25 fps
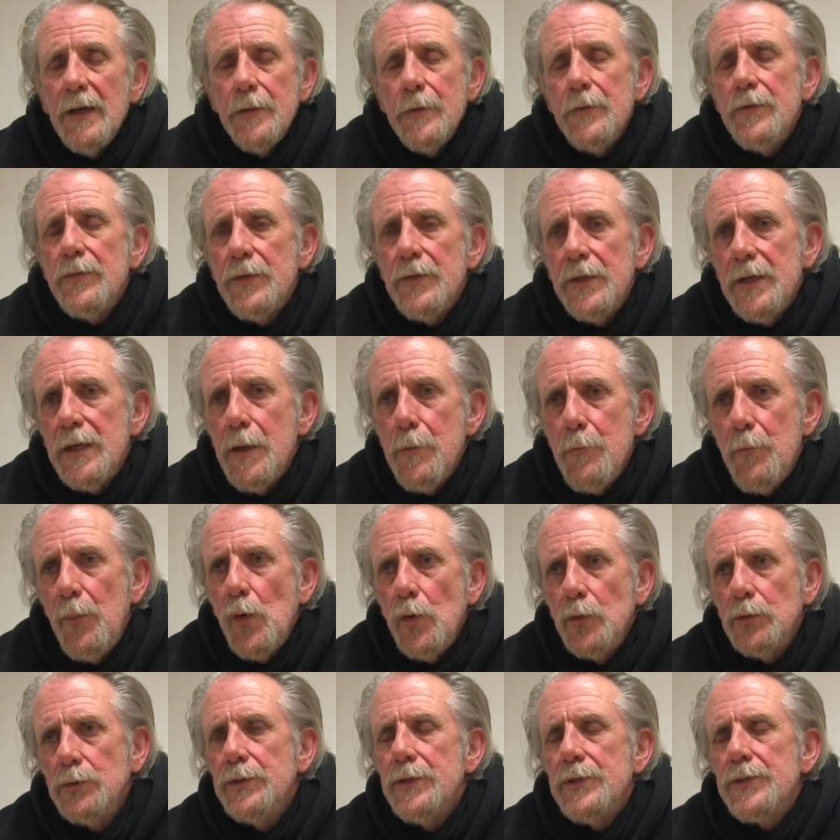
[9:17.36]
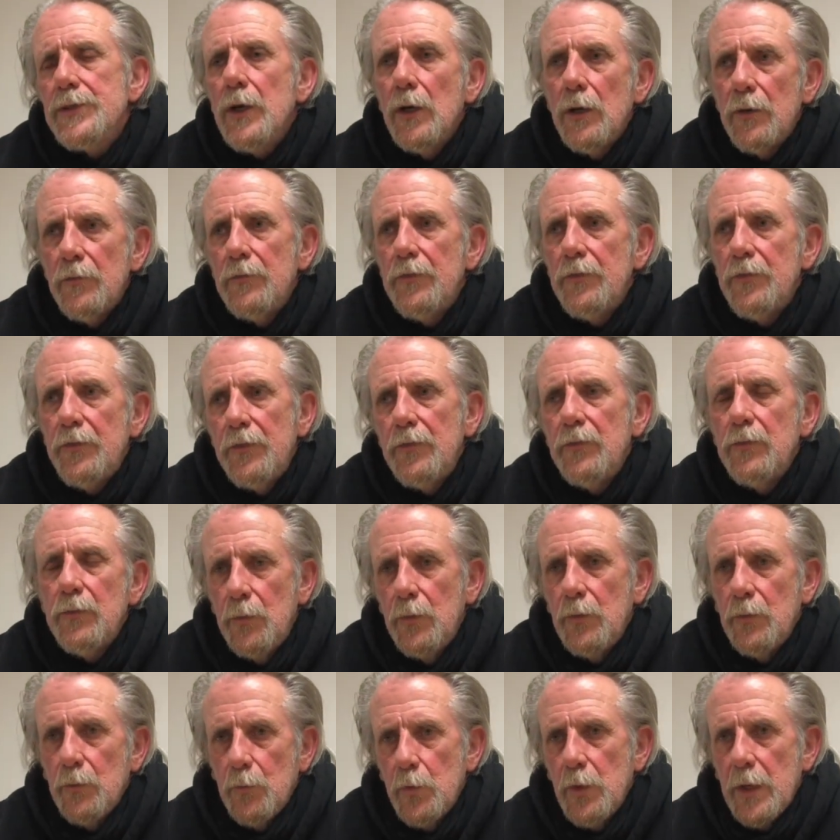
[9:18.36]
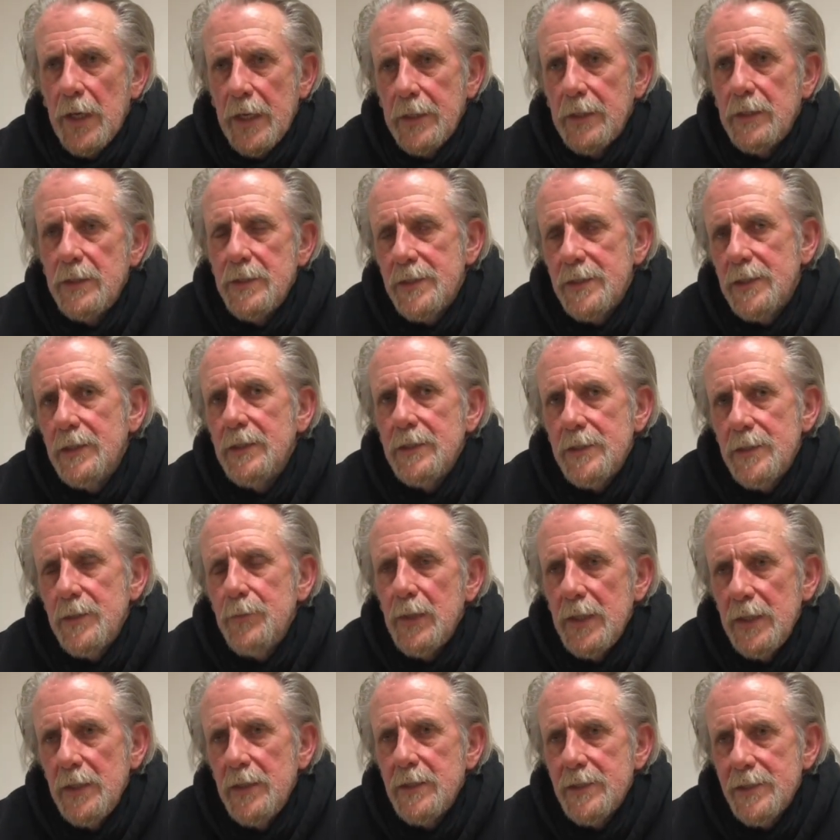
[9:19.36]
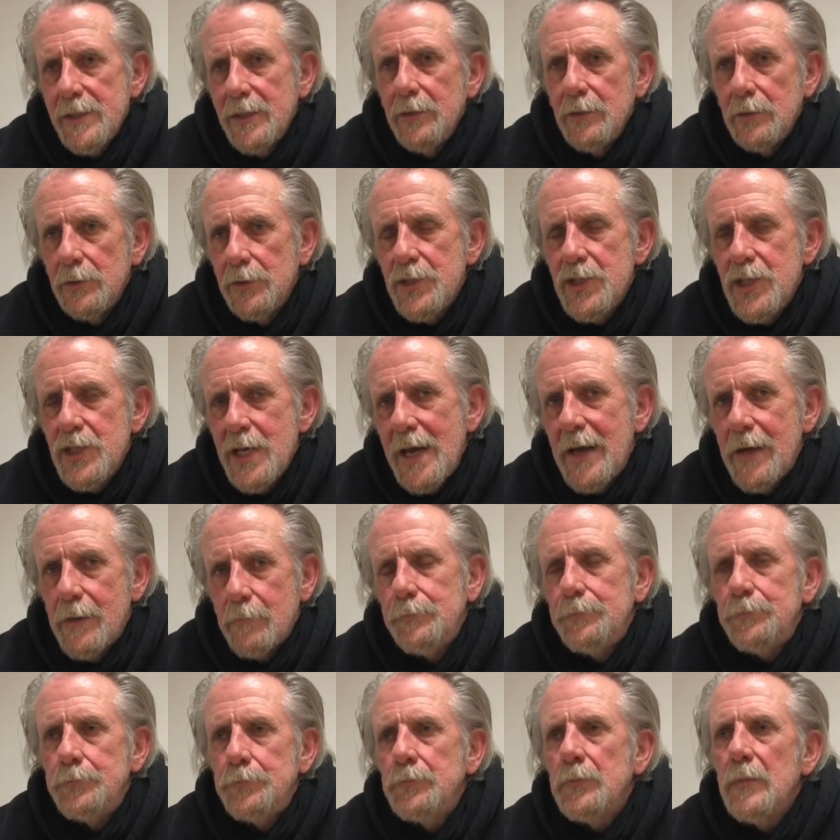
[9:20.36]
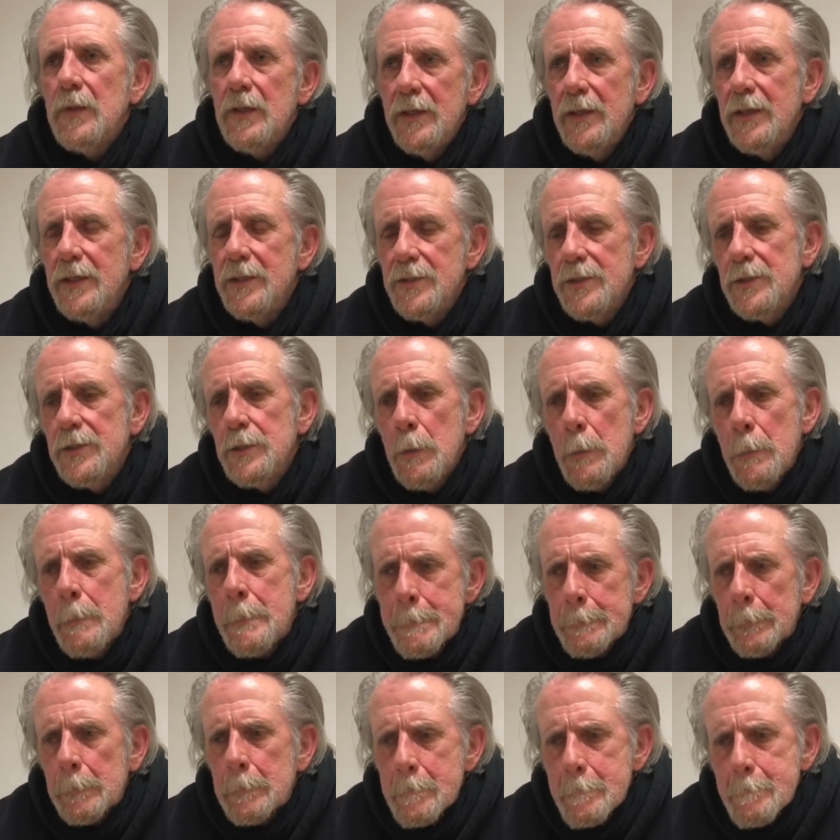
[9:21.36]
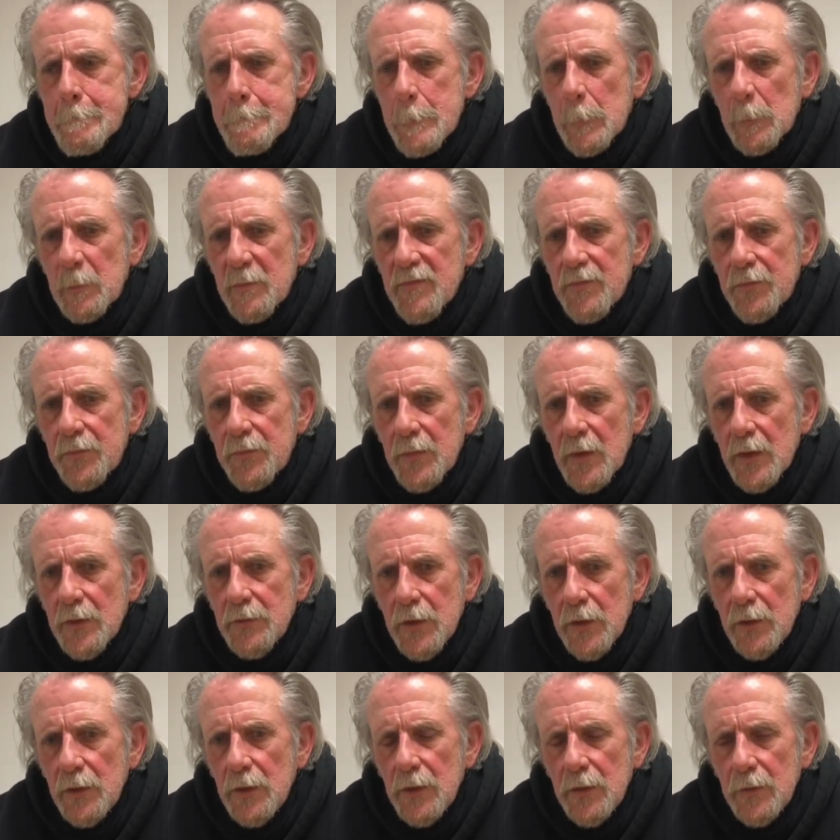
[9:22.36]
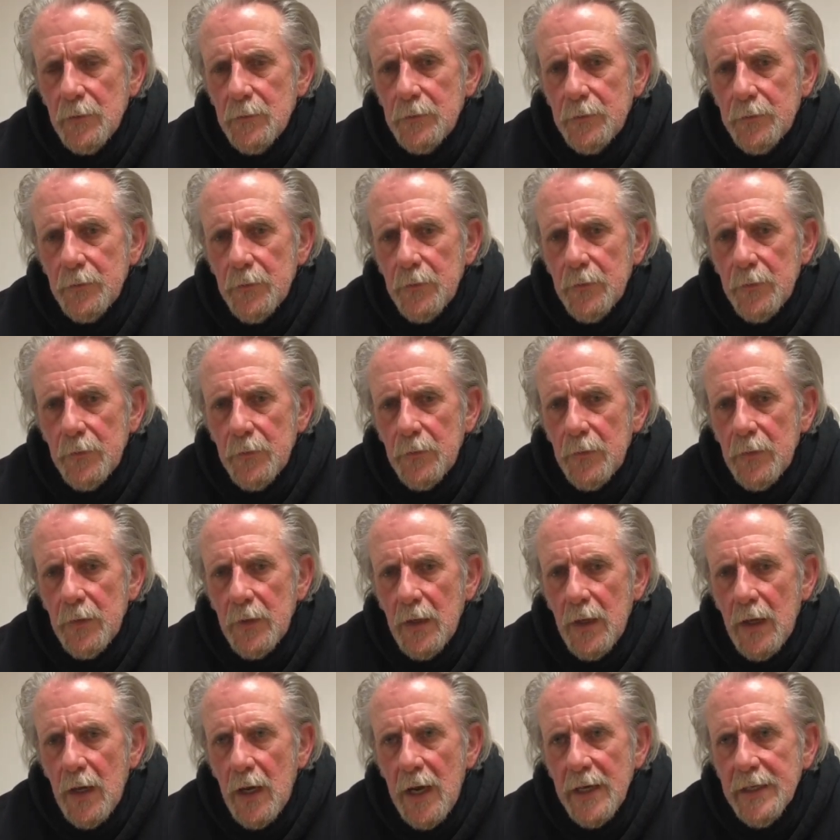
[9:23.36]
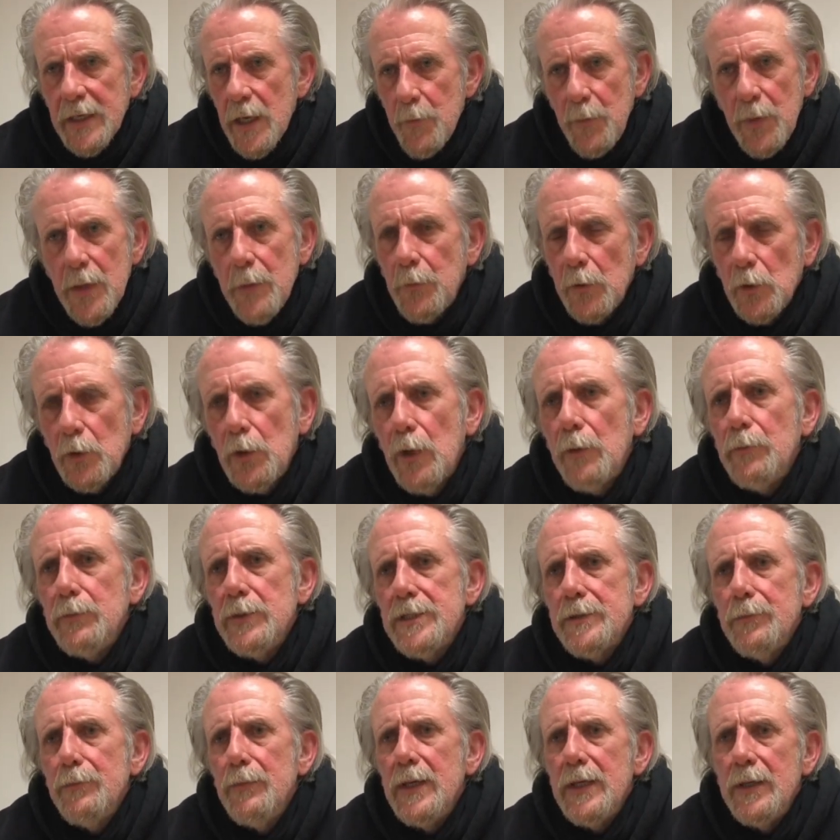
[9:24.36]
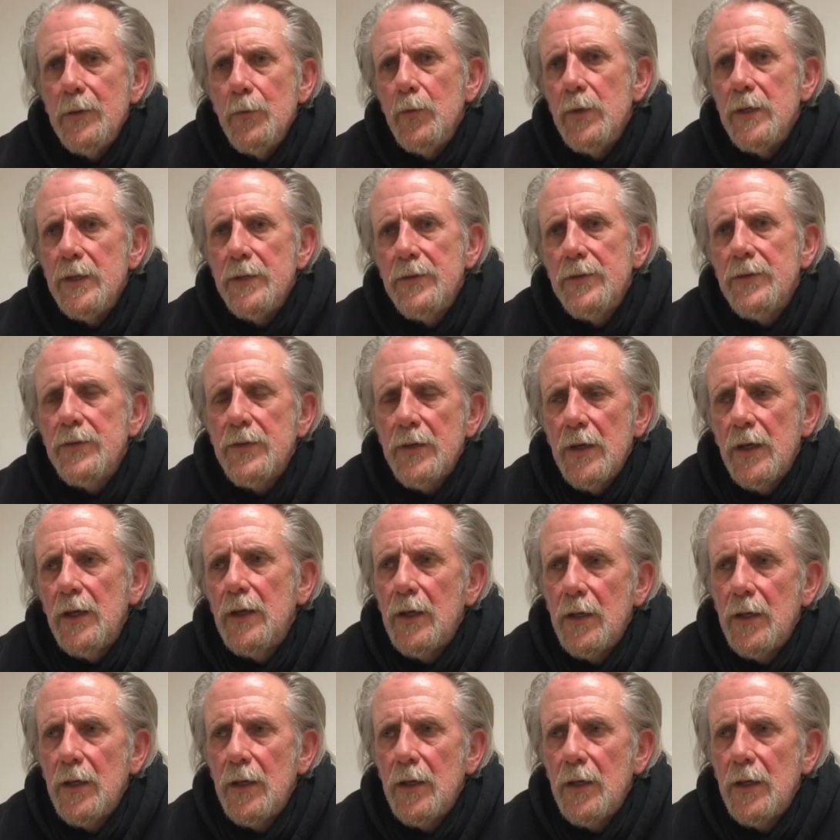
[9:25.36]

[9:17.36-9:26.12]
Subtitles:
The importance of what I consider to be this little chat is that I get people coming to me with